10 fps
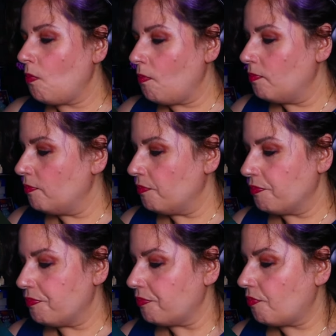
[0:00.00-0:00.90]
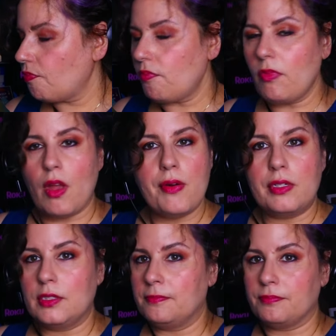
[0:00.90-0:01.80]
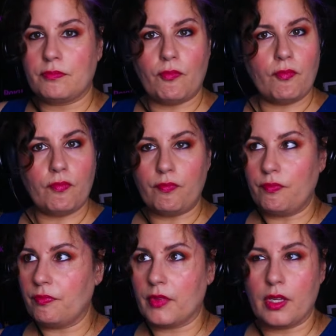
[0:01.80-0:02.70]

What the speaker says: just FYI, I have always,